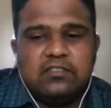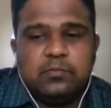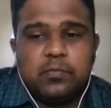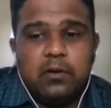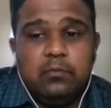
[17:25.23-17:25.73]

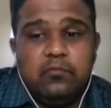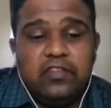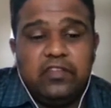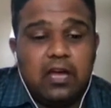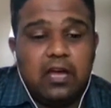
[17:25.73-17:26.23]
sperm
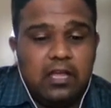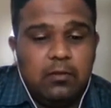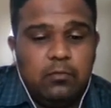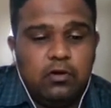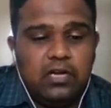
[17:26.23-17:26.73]
with higher
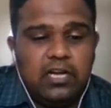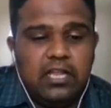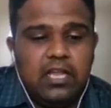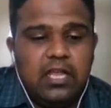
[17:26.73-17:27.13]
motility,